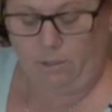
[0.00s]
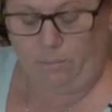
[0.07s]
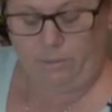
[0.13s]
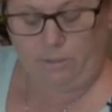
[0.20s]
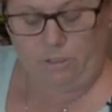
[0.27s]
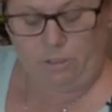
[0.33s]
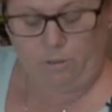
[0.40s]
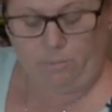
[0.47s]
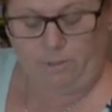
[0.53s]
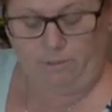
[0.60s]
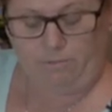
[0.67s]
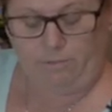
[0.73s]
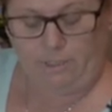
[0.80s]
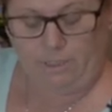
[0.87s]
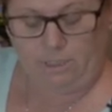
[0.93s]
with 2B
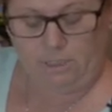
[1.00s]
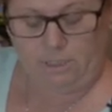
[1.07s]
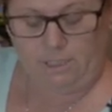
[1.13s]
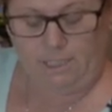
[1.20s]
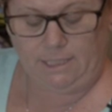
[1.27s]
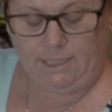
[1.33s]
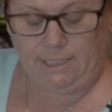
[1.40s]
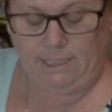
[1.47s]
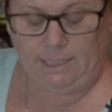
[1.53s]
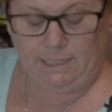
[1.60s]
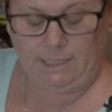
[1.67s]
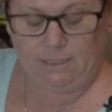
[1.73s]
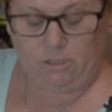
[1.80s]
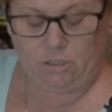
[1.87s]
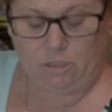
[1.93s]
finish, and the
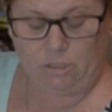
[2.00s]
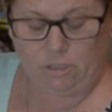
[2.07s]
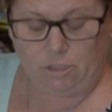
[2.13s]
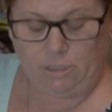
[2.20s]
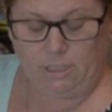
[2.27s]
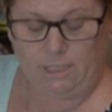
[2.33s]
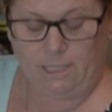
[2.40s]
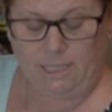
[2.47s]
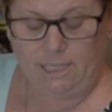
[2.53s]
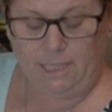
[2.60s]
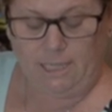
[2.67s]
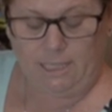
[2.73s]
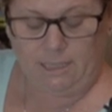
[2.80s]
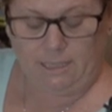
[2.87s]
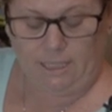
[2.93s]

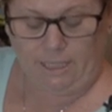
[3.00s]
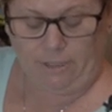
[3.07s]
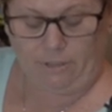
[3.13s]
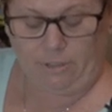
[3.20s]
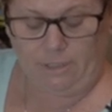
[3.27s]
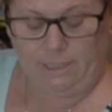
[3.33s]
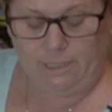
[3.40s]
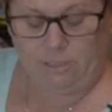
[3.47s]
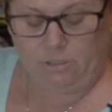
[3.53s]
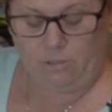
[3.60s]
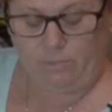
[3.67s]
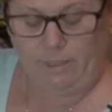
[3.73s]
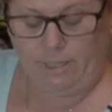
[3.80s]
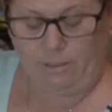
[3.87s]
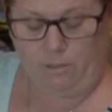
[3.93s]
interliner is
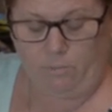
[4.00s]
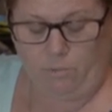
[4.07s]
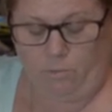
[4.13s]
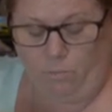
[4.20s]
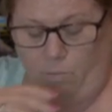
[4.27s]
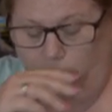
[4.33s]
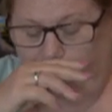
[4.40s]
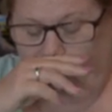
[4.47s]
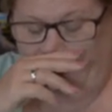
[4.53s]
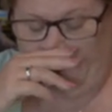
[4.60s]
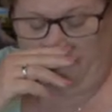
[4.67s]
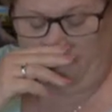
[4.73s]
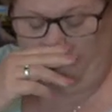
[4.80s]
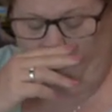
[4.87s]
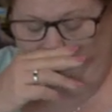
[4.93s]
surrounded with
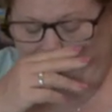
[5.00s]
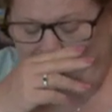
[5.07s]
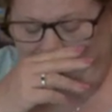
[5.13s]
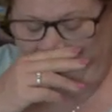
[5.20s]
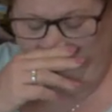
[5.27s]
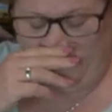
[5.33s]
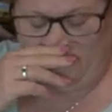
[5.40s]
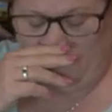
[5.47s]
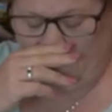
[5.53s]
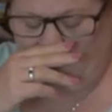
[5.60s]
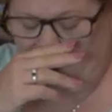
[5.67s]
1.25 inch